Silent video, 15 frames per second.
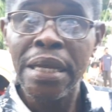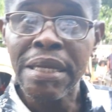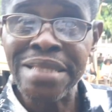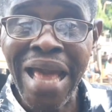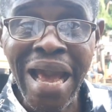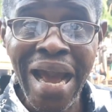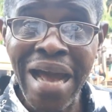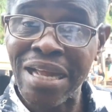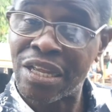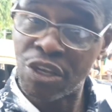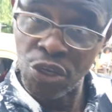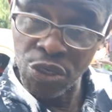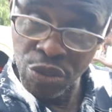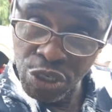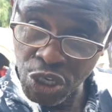They are,
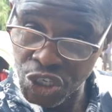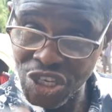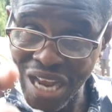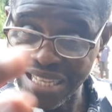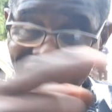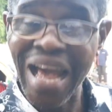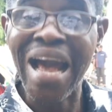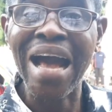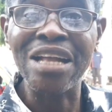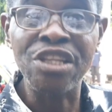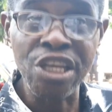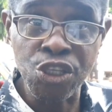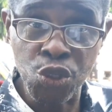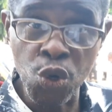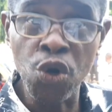you say they are
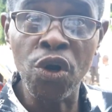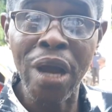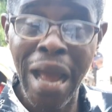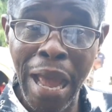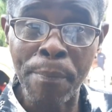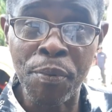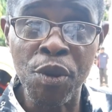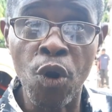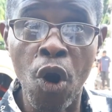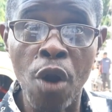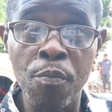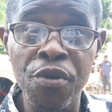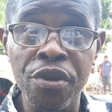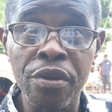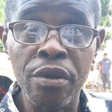the true
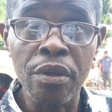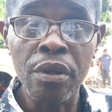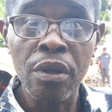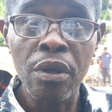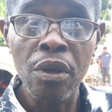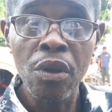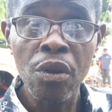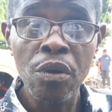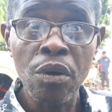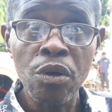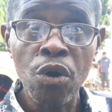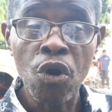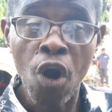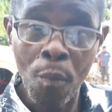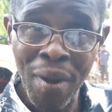IPOB
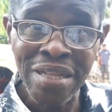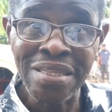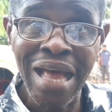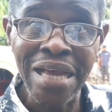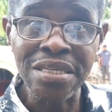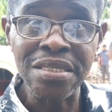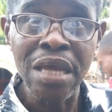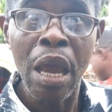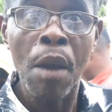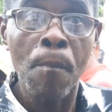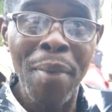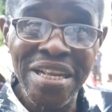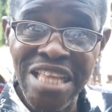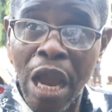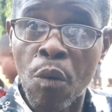commanders,
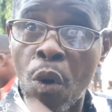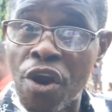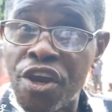but they are